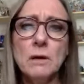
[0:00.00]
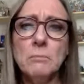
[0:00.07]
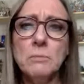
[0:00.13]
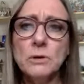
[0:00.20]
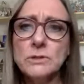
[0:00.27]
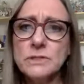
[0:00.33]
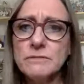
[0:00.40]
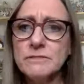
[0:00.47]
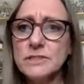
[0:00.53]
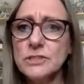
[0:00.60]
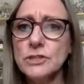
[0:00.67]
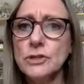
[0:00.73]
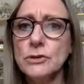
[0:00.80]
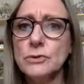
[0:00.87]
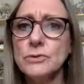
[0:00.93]
Most of
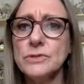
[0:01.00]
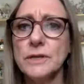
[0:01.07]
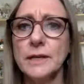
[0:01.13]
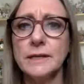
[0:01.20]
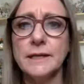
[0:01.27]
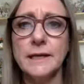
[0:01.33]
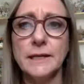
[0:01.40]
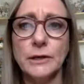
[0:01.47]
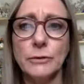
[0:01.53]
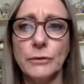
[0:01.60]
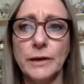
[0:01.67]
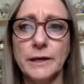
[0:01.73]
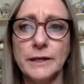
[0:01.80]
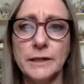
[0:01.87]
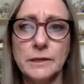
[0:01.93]
us use an
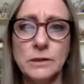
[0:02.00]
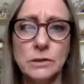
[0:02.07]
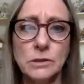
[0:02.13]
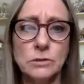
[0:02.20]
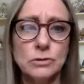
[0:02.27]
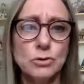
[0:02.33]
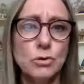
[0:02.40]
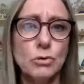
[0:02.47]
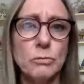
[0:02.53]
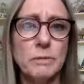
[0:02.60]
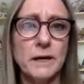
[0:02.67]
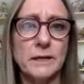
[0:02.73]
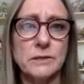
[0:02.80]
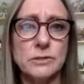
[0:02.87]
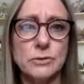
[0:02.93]
integrated
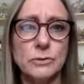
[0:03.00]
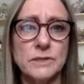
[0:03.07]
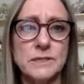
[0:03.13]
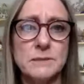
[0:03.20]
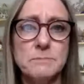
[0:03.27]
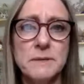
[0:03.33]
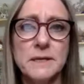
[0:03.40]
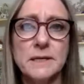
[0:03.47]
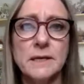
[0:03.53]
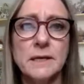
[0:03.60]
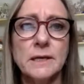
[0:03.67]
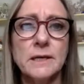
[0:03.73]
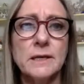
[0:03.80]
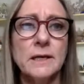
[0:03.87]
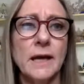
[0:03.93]
toolbox, so to
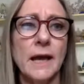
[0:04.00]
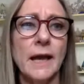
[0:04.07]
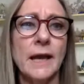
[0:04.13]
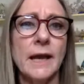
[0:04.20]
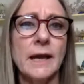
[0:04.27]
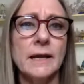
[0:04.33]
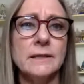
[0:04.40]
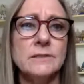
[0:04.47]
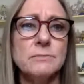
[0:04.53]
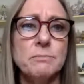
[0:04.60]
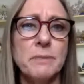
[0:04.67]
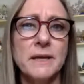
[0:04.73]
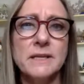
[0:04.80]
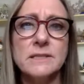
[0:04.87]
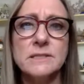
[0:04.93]
speak, and
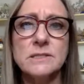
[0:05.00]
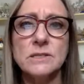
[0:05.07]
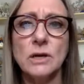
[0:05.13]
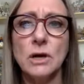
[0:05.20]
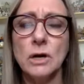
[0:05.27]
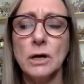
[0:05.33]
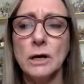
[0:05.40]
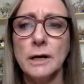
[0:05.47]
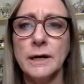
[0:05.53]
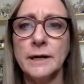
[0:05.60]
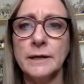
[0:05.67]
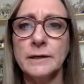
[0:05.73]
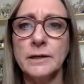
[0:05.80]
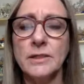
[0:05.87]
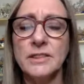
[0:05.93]
based
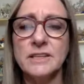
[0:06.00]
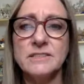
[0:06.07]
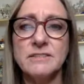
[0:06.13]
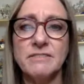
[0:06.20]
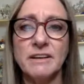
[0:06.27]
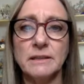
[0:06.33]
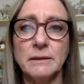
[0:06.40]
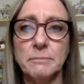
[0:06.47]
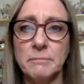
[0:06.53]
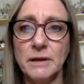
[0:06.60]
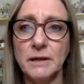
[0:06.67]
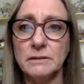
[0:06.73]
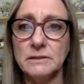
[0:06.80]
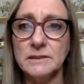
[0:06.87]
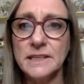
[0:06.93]
on the
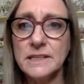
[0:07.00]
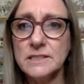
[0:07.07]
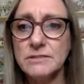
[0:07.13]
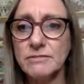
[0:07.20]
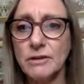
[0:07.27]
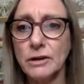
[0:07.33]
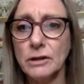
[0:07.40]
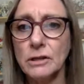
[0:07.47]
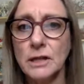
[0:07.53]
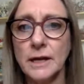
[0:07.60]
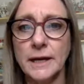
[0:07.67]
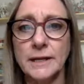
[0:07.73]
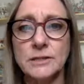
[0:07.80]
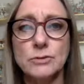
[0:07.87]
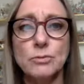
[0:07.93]
developmental needs of our
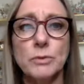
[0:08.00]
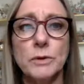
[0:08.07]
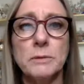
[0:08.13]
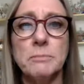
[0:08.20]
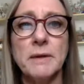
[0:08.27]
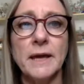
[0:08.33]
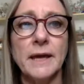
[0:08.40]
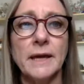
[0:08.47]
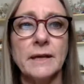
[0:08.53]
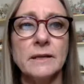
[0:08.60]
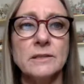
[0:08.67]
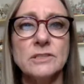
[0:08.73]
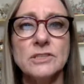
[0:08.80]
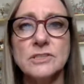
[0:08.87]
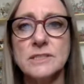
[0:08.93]
clients, we
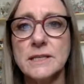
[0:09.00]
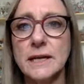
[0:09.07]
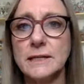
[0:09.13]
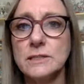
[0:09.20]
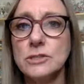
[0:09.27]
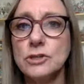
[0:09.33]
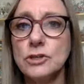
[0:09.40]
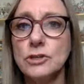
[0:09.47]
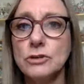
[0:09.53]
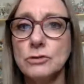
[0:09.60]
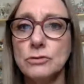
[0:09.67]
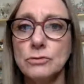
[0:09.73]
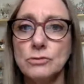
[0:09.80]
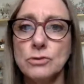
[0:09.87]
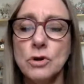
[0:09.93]
may decide to
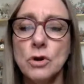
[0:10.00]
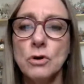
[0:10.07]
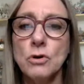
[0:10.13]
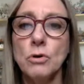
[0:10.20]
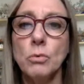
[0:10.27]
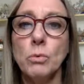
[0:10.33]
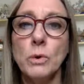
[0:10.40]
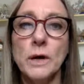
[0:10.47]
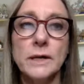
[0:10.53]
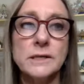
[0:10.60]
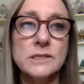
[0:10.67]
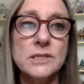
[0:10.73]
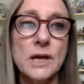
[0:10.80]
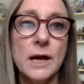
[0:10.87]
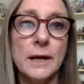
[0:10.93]
use
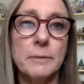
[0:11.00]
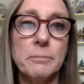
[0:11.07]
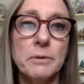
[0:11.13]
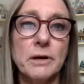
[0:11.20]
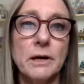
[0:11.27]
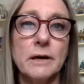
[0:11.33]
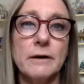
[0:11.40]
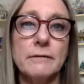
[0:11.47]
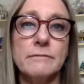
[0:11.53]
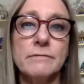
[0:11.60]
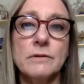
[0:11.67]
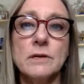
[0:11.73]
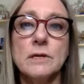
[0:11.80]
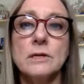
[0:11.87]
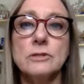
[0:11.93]
one type of
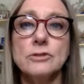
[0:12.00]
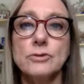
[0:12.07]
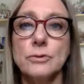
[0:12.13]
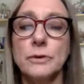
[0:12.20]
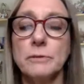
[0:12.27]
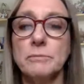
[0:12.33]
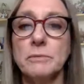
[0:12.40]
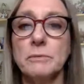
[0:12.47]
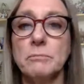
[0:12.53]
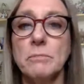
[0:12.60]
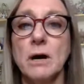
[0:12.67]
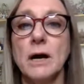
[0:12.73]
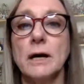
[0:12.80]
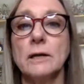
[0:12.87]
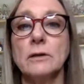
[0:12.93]
treatment
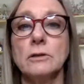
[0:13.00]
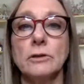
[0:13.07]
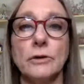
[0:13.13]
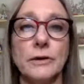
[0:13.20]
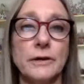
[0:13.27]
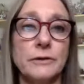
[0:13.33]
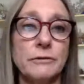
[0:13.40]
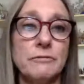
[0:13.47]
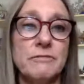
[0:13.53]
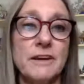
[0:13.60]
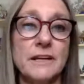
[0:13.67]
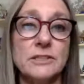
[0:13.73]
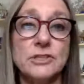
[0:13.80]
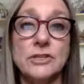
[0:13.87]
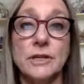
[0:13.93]
model or
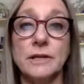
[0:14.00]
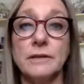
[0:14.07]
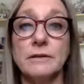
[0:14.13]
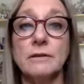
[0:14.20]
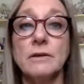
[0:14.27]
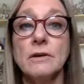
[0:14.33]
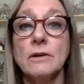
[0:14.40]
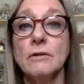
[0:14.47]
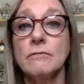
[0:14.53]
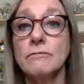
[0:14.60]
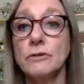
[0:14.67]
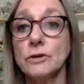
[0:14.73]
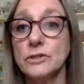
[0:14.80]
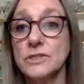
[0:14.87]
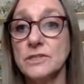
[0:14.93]
intervention
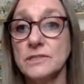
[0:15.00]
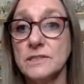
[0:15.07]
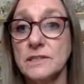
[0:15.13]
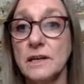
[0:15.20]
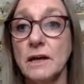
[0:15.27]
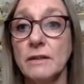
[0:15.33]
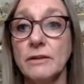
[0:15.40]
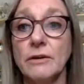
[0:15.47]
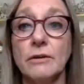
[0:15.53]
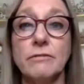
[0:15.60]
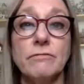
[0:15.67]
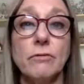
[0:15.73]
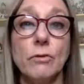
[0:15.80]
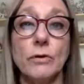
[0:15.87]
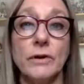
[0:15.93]
versus another.
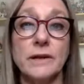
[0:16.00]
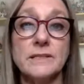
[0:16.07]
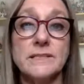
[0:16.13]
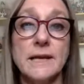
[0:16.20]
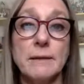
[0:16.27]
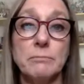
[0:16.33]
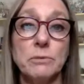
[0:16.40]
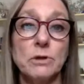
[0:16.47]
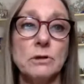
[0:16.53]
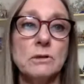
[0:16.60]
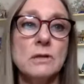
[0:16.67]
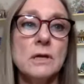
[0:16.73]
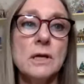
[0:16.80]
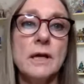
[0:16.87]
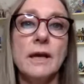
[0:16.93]
For example,
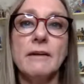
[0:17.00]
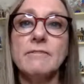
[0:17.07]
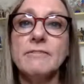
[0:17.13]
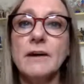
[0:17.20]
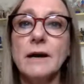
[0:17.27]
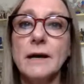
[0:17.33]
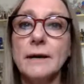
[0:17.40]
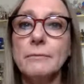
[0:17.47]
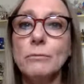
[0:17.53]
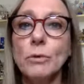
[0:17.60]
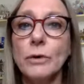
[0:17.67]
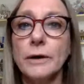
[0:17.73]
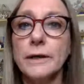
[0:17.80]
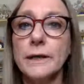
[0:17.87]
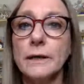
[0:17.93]
if I'm
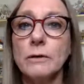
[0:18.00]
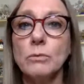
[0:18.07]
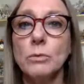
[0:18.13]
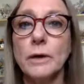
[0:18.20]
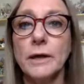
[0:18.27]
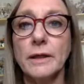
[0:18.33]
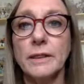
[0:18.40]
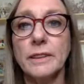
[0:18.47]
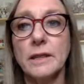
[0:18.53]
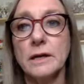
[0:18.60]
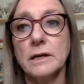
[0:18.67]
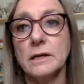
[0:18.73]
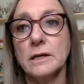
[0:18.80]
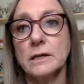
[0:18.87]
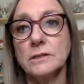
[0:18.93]
working with
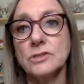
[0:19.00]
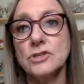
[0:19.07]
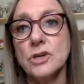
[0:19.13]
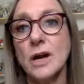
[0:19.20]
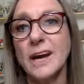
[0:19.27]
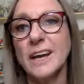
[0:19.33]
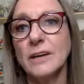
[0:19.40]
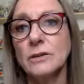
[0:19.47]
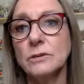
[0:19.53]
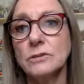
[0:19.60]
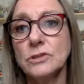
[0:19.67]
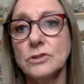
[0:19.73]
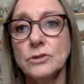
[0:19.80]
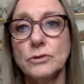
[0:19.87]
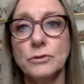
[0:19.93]
a child
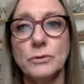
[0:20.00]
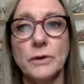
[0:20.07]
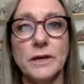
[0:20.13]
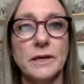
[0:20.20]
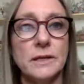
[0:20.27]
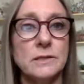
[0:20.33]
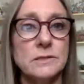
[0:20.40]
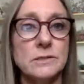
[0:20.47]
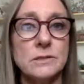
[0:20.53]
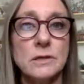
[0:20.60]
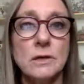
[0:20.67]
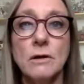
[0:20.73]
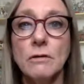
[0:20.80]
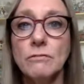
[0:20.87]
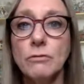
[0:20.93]
who is
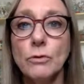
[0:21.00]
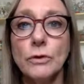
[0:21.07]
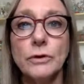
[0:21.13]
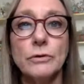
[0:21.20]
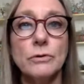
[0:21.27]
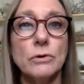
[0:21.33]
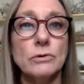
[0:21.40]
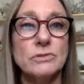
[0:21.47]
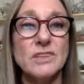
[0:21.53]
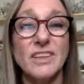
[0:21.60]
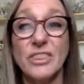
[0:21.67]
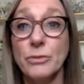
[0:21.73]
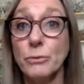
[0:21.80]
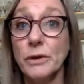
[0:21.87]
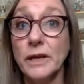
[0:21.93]
4 years old,
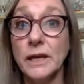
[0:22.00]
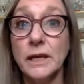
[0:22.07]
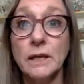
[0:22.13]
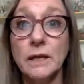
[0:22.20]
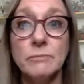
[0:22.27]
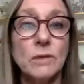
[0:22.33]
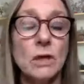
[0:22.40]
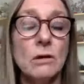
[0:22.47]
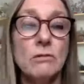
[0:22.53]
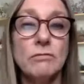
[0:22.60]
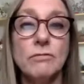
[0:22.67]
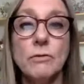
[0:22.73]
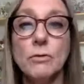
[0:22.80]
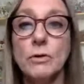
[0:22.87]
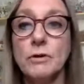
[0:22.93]
3,
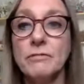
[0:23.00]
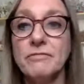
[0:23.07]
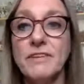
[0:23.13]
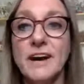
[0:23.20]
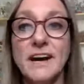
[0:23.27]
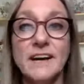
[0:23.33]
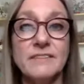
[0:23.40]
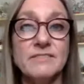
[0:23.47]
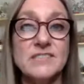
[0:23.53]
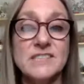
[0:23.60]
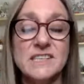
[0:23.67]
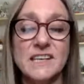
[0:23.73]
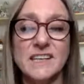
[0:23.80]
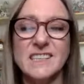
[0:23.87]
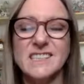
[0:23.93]
4, 5,
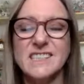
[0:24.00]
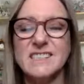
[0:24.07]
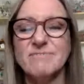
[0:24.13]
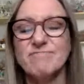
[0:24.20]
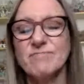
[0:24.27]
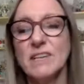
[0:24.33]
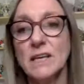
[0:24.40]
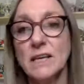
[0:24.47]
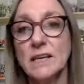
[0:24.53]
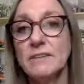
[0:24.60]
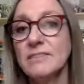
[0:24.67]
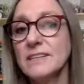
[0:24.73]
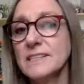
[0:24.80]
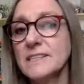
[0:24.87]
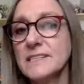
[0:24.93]
6,
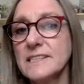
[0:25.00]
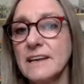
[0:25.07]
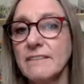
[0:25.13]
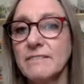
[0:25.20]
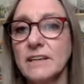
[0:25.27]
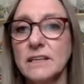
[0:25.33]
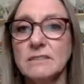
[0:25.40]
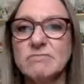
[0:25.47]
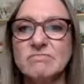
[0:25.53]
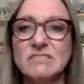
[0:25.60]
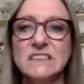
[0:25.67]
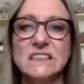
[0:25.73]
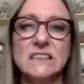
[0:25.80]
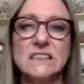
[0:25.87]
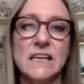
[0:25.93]
even 7,
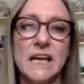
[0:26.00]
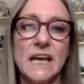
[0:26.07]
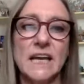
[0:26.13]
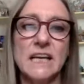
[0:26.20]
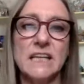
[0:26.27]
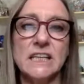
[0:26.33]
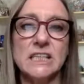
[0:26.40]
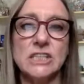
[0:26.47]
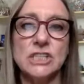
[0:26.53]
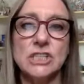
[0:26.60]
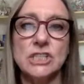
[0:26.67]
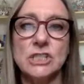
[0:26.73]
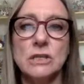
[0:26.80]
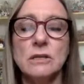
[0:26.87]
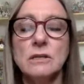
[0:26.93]

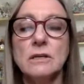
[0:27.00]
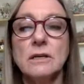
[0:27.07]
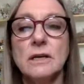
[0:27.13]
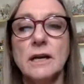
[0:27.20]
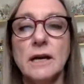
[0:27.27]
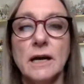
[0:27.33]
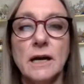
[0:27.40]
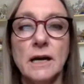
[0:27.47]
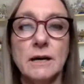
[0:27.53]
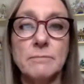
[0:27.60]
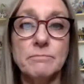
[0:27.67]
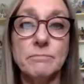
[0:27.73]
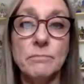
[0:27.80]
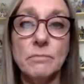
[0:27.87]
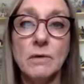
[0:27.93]
8-ish,
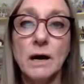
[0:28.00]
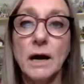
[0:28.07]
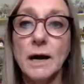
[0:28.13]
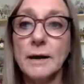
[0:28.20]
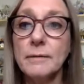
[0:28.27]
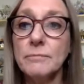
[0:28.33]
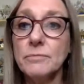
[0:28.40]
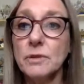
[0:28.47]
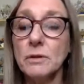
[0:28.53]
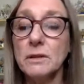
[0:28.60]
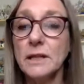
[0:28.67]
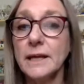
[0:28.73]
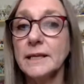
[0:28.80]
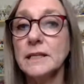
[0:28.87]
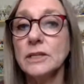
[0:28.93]
the
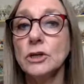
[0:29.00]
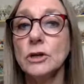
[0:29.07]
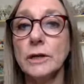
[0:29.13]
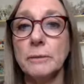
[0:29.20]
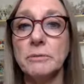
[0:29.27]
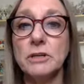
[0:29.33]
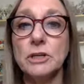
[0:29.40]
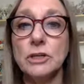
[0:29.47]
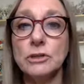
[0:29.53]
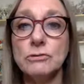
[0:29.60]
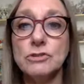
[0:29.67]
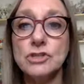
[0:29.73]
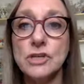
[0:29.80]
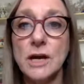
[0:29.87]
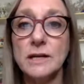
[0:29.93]
likelihood I'm going to
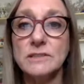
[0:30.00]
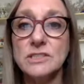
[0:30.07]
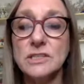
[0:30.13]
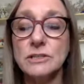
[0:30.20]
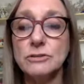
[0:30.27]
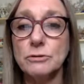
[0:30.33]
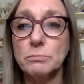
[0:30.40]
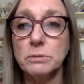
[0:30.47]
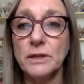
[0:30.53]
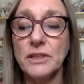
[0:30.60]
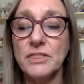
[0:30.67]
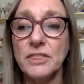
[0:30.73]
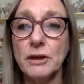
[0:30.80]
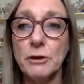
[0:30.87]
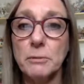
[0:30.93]
use child-centered
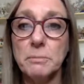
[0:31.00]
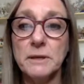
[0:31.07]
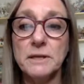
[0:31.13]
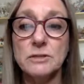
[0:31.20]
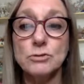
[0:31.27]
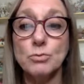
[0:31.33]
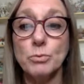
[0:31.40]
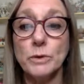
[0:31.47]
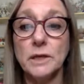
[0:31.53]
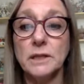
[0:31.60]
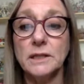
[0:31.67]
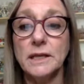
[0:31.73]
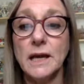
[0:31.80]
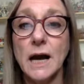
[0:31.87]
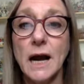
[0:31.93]
play therapy is
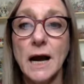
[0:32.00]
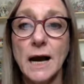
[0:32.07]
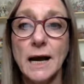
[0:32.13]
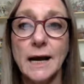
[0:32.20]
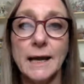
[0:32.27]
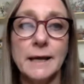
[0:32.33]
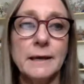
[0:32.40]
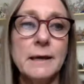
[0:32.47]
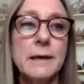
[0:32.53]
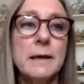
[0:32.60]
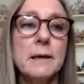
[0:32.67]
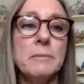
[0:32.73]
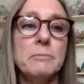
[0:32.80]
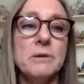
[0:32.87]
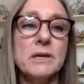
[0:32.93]
really high,
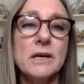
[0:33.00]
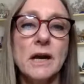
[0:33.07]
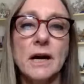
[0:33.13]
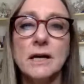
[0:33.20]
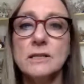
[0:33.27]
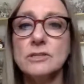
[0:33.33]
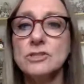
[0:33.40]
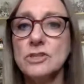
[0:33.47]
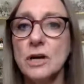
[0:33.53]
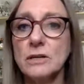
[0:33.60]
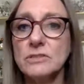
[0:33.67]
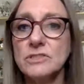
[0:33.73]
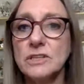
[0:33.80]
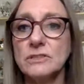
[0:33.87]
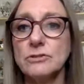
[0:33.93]
because
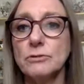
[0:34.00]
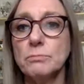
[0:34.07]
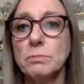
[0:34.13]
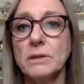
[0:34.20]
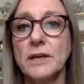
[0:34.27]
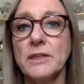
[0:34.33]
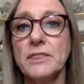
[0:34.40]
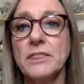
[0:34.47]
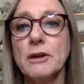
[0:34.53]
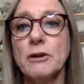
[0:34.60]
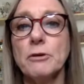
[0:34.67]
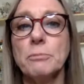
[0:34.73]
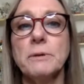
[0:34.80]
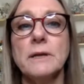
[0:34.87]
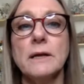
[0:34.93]
child-centered play
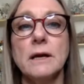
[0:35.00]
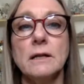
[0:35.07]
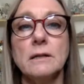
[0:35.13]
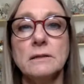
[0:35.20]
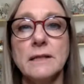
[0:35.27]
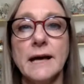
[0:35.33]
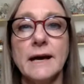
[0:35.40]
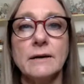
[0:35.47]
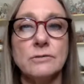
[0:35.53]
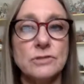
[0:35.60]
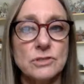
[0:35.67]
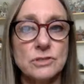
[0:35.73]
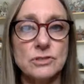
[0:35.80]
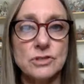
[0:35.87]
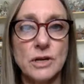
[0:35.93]
therapy
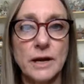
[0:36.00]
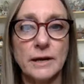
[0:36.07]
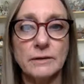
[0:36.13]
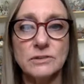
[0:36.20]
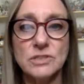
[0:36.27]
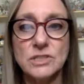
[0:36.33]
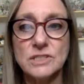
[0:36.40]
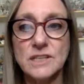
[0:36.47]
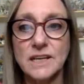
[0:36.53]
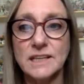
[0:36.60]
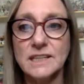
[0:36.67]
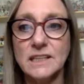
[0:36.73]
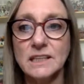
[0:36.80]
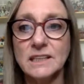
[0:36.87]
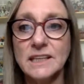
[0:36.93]
allows the child to
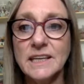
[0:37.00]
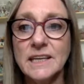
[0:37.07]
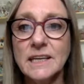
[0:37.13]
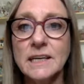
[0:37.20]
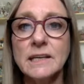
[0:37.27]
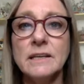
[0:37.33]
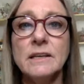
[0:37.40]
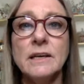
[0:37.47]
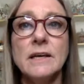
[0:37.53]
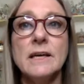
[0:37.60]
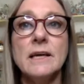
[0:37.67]
take the lead,